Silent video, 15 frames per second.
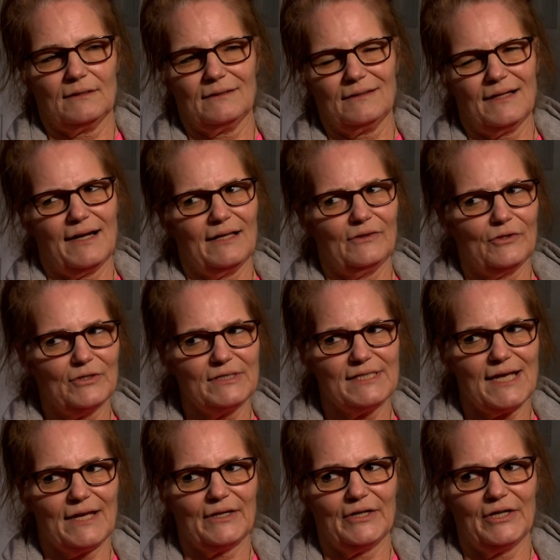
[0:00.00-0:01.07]
then I looked
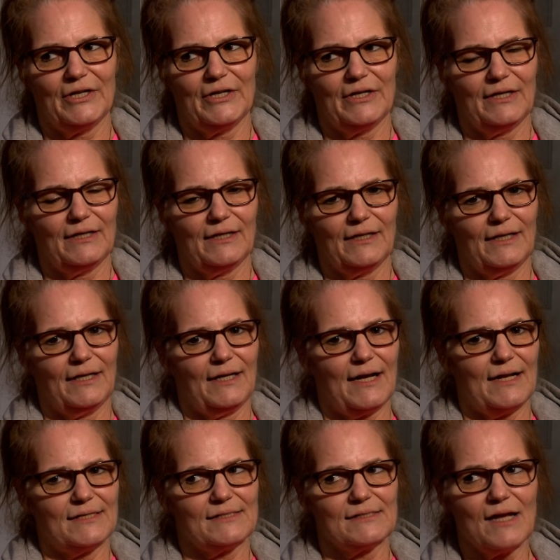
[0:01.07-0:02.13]
at her and
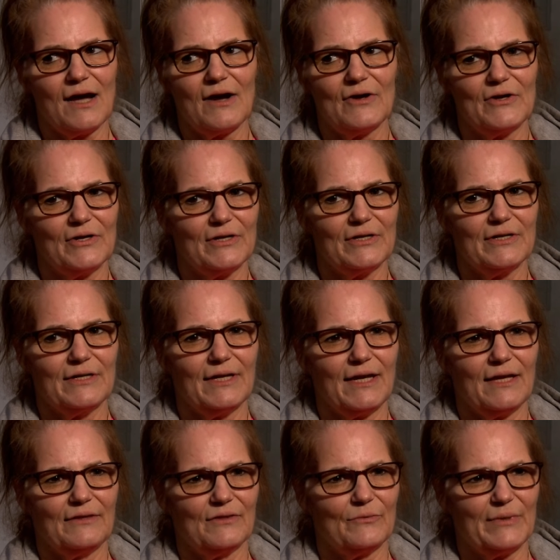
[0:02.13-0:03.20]
I saw her
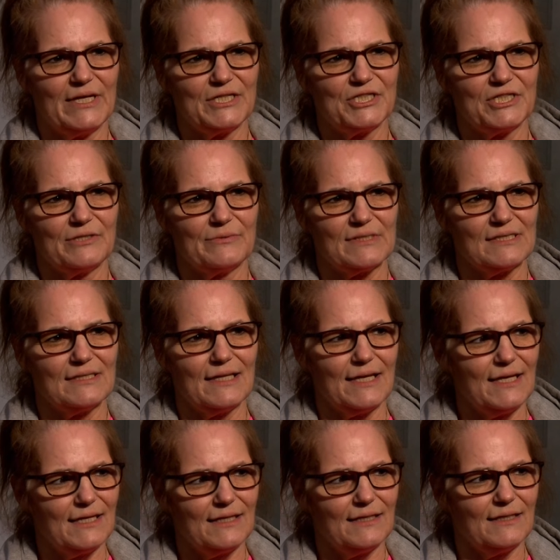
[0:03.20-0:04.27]
and the way she was
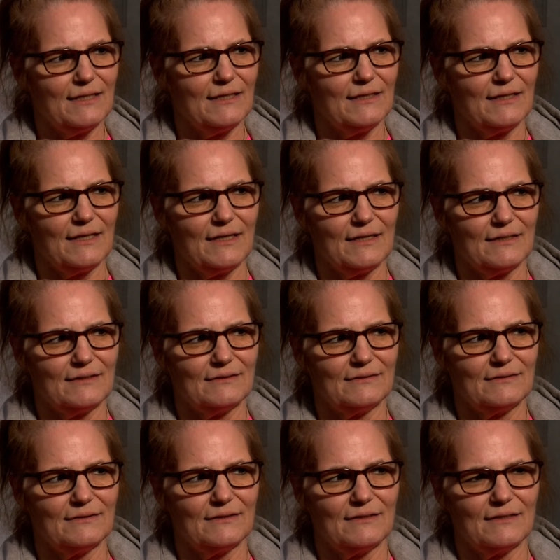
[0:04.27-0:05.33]
laying,
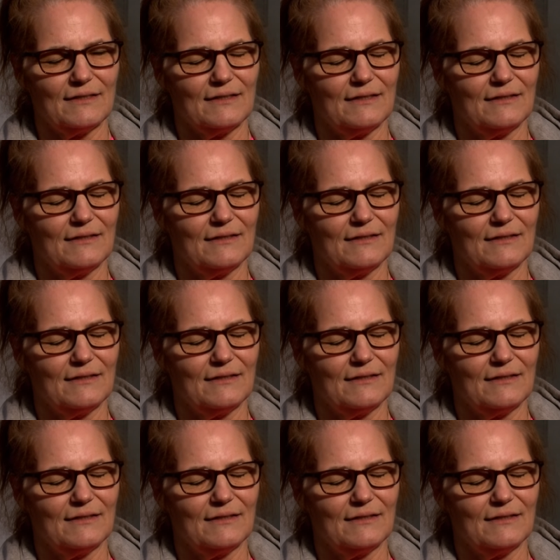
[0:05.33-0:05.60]
and